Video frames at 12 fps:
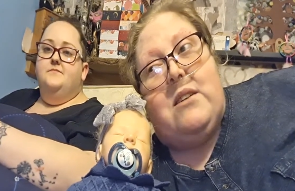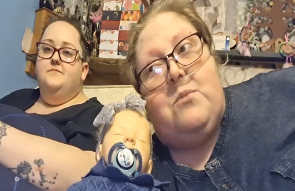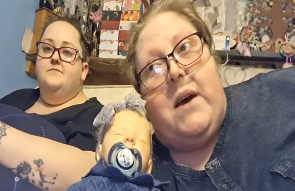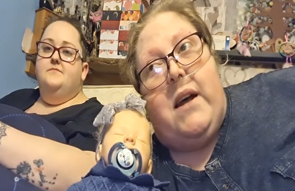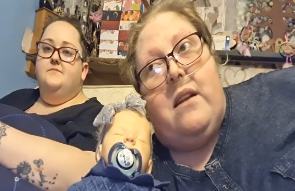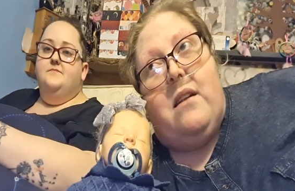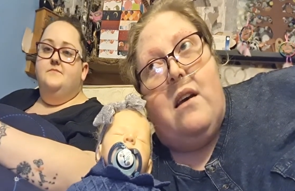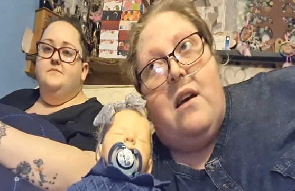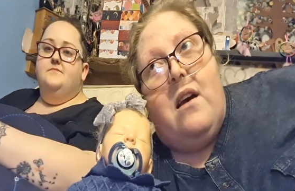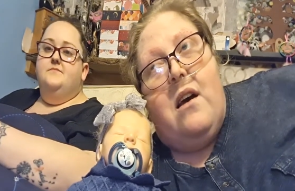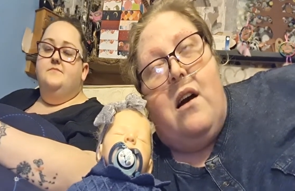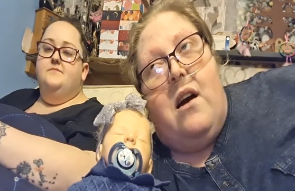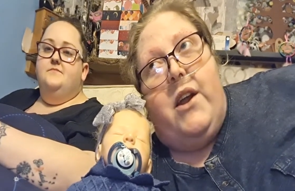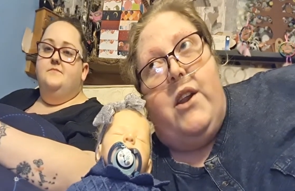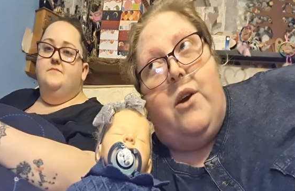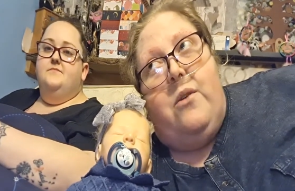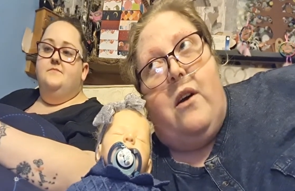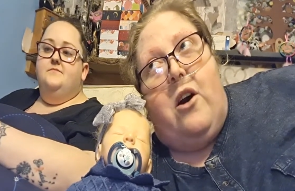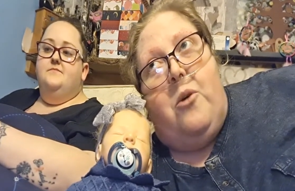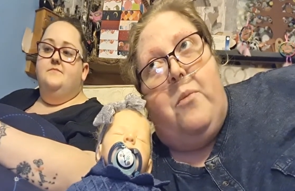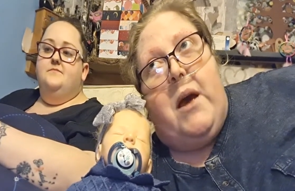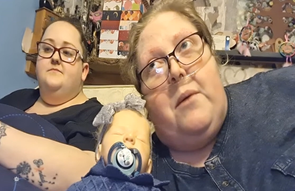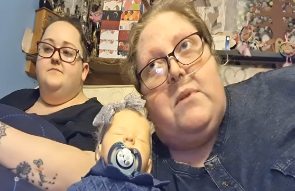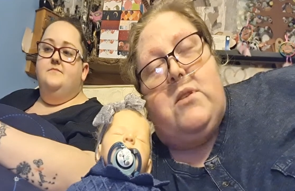Speaker 1: is when I know that I'll
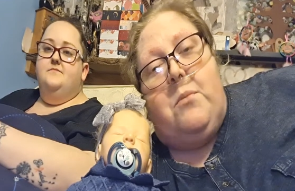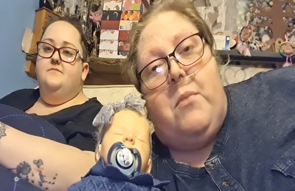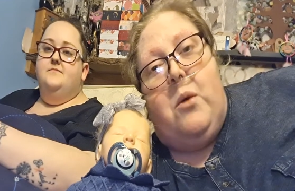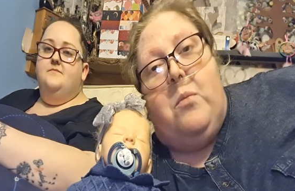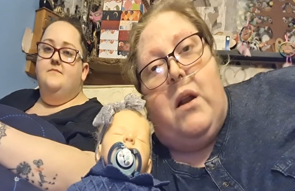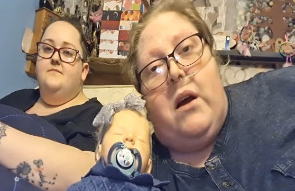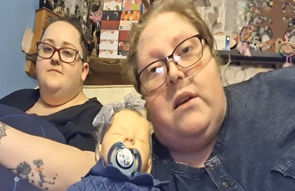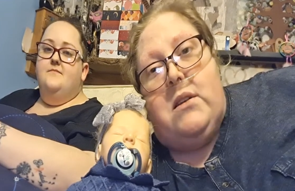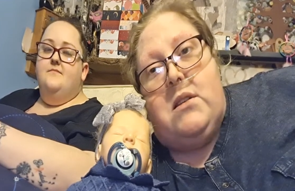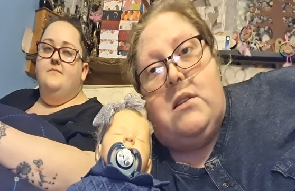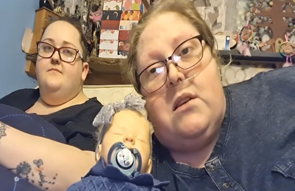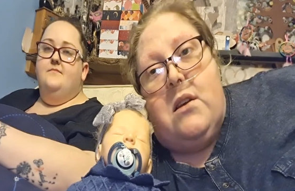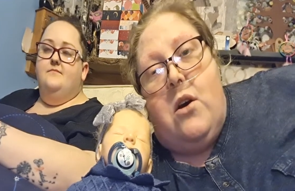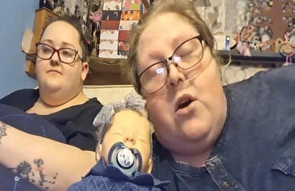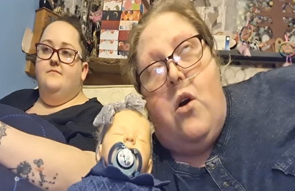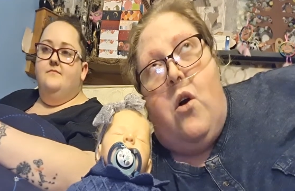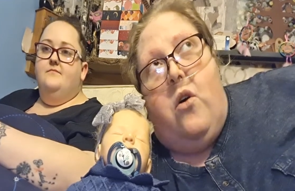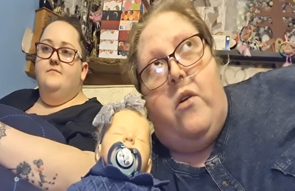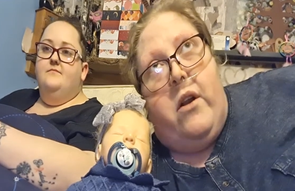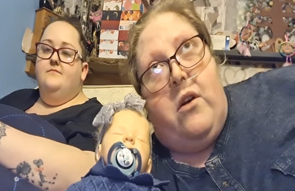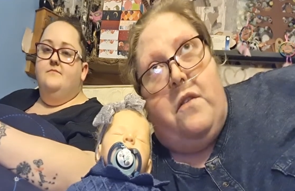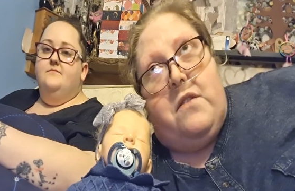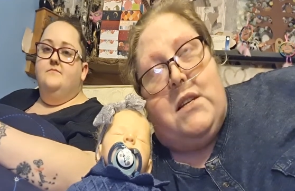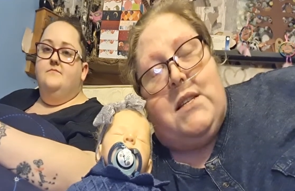be able to mobilise on and
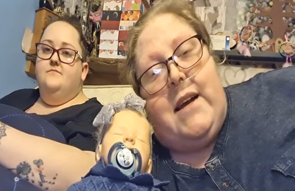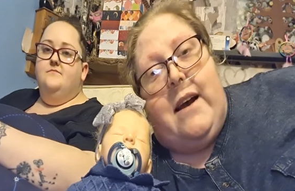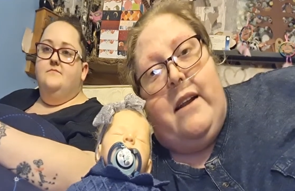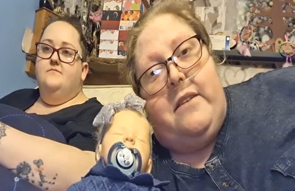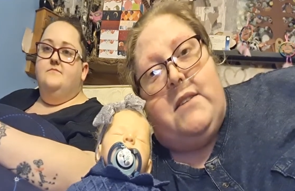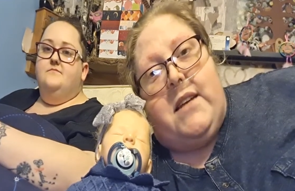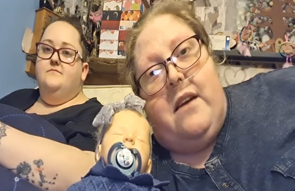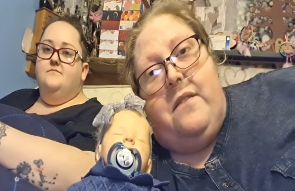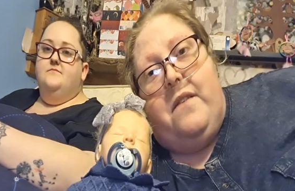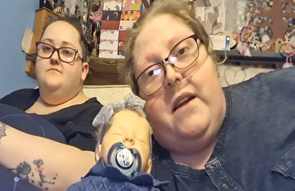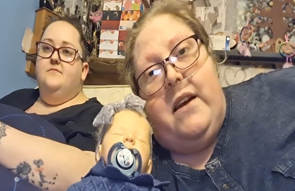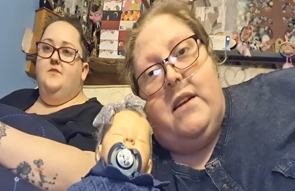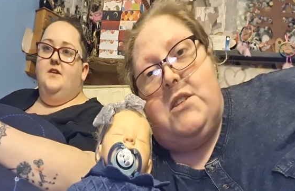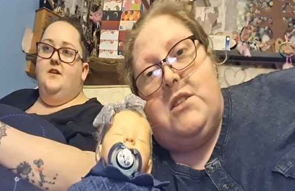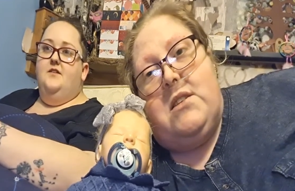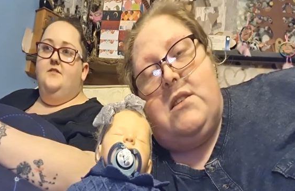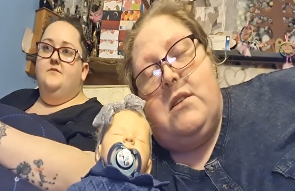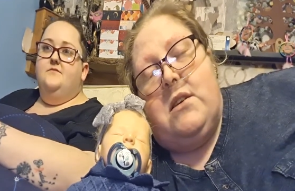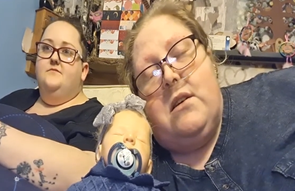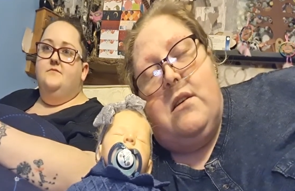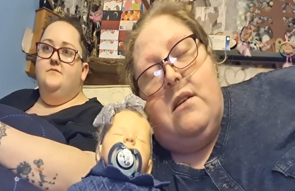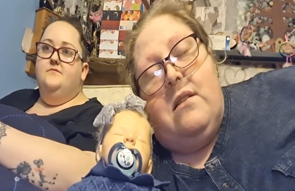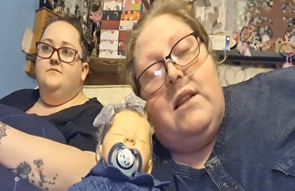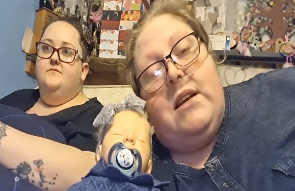off the stair lift safely and yeah. just
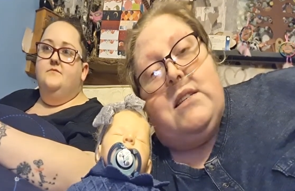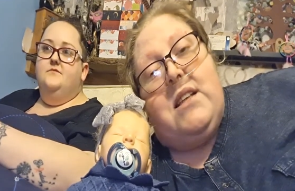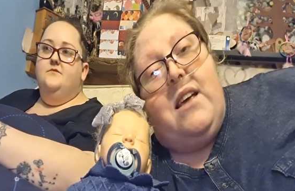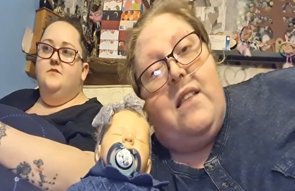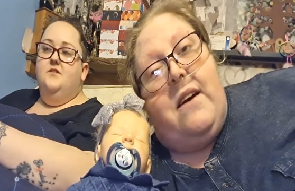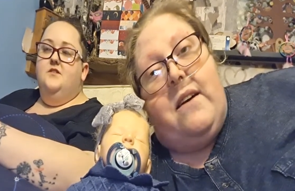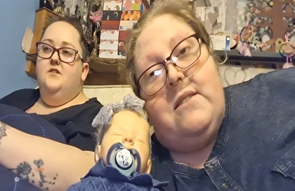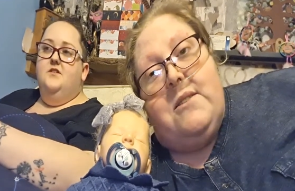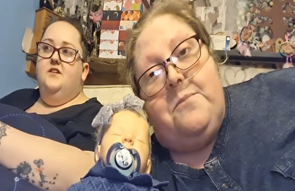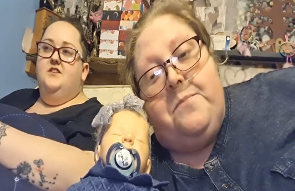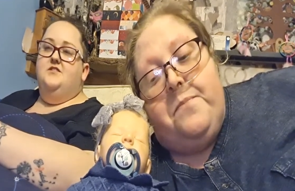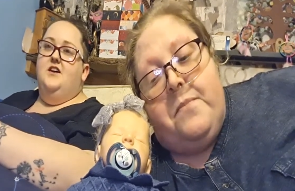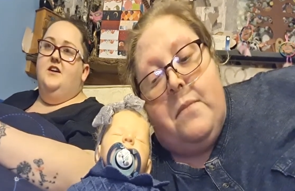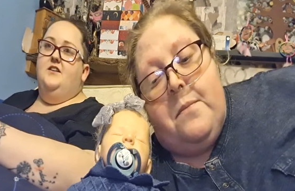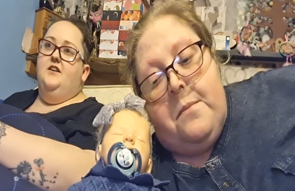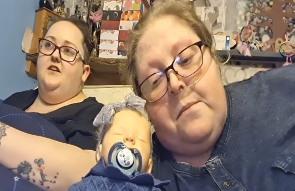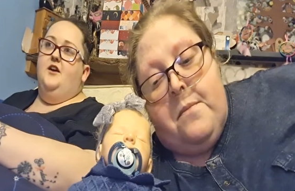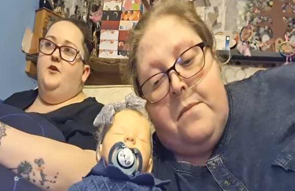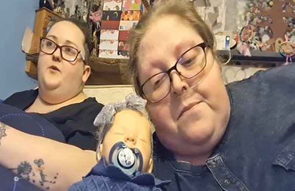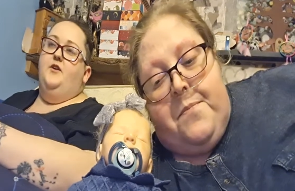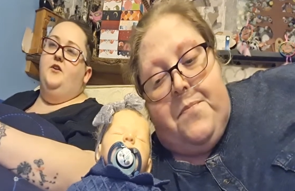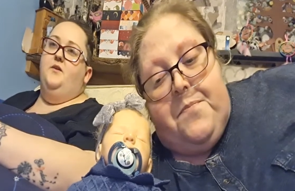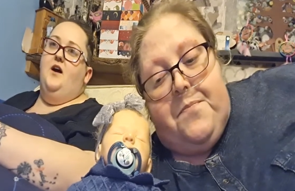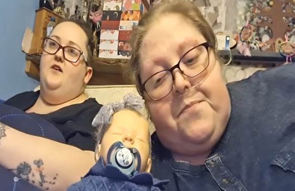
Speaker 2: things like that. Exactly, like
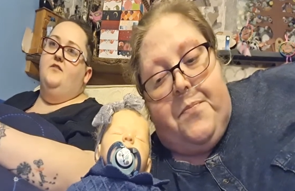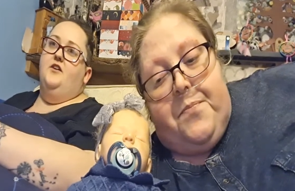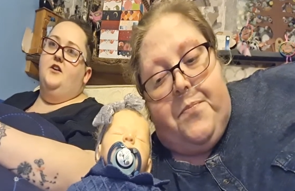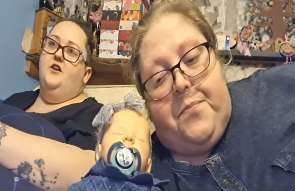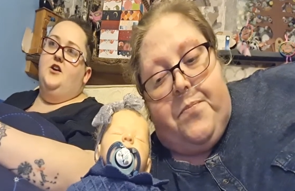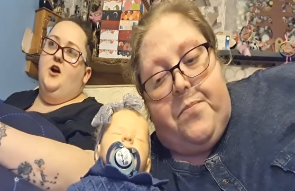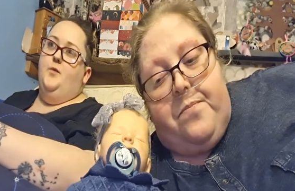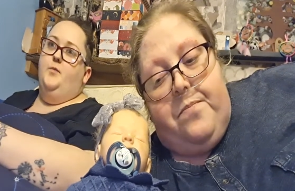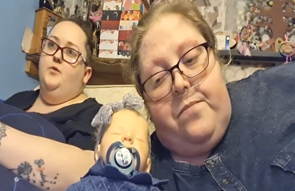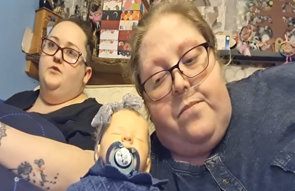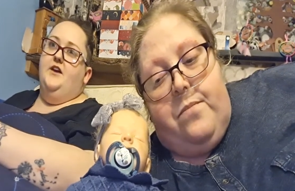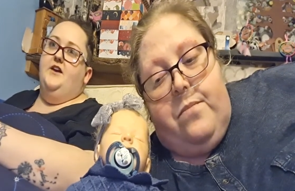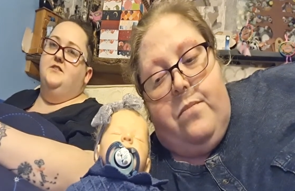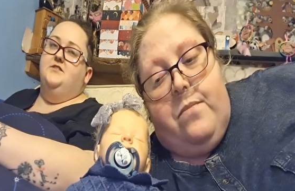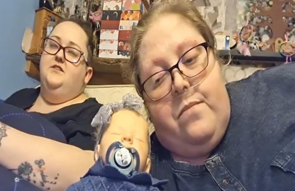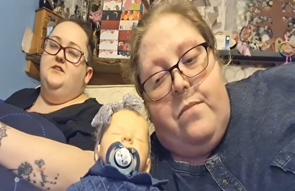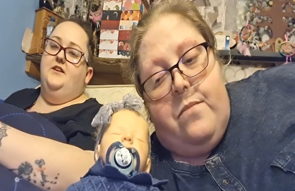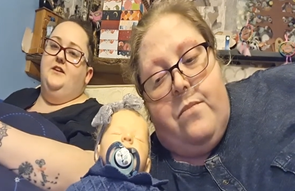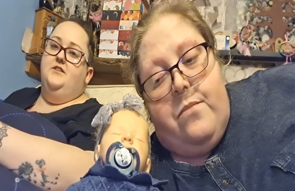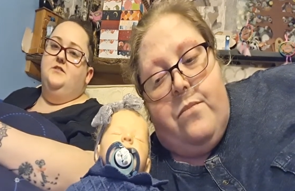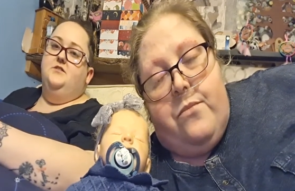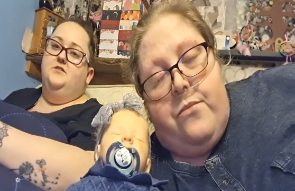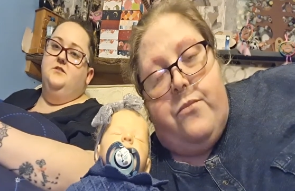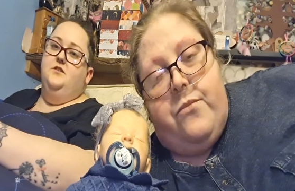when you have like a couple days at
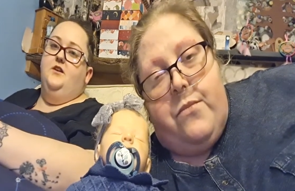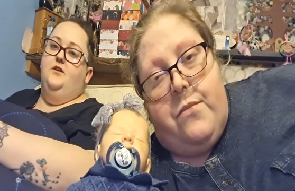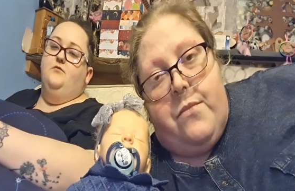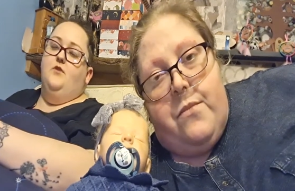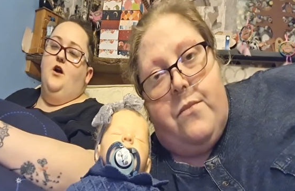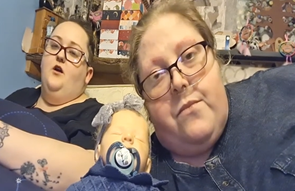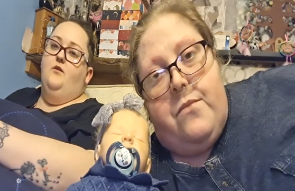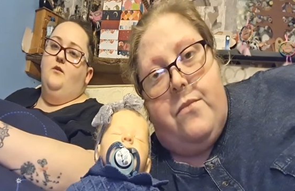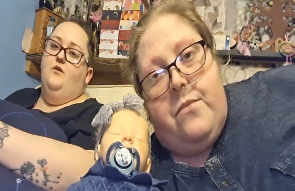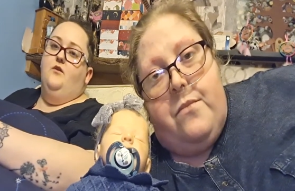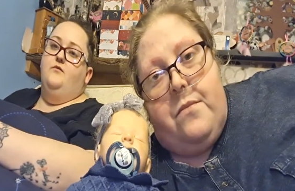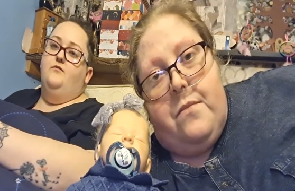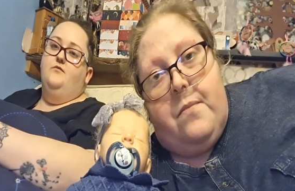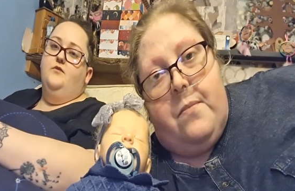least in a row of